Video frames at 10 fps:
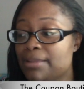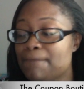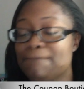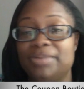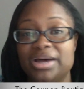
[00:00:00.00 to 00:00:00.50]

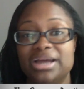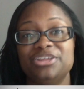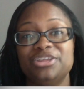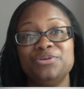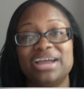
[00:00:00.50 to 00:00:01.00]

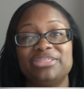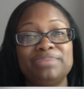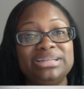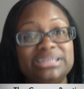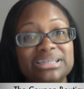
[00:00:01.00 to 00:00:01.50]
But you have to
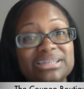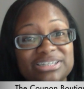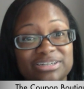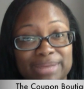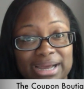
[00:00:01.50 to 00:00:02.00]
be
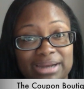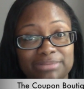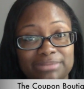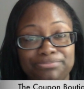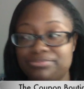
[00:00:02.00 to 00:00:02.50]
diligent about it.
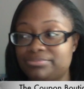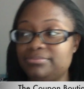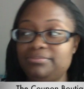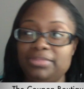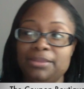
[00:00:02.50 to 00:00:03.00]

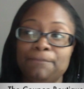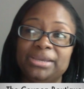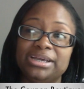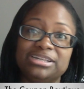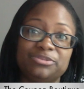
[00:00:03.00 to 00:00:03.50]

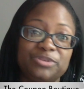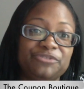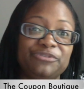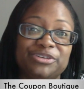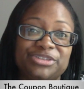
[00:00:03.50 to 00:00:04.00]
Because when you
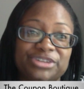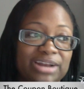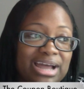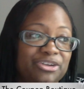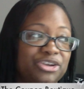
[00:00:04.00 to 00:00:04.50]
first start
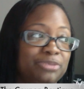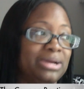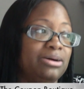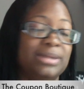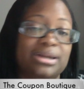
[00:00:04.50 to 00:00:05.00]
out, you'll be like,
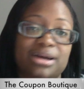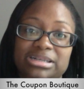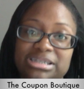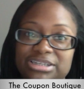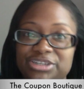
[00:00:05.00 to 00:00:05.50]
oh my gosh,
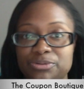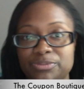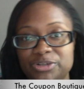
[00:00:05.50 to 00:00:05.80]
this is so much